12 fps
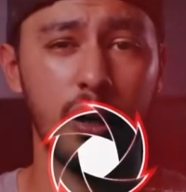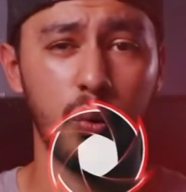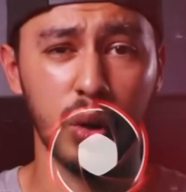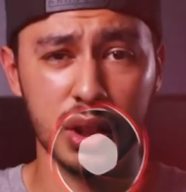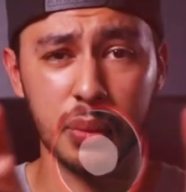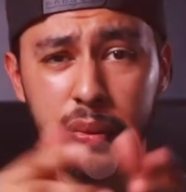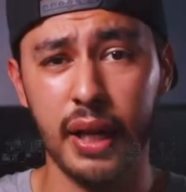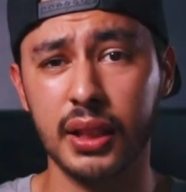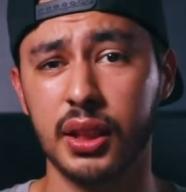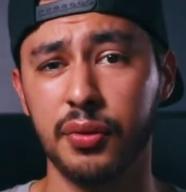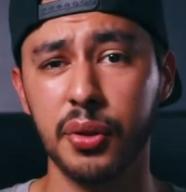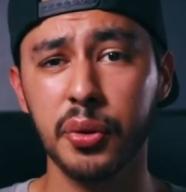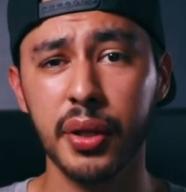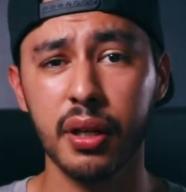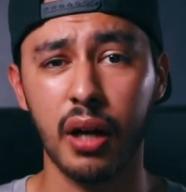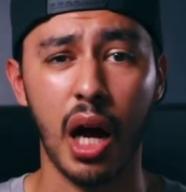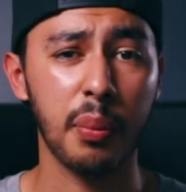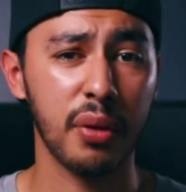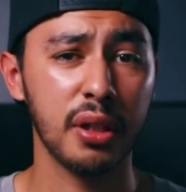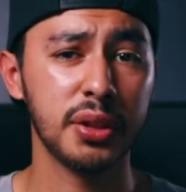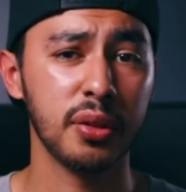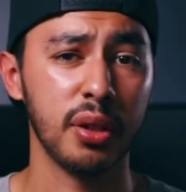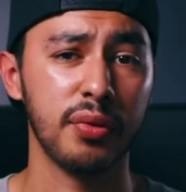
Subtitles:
What's up guys, if you're new here, I'm Mauricio.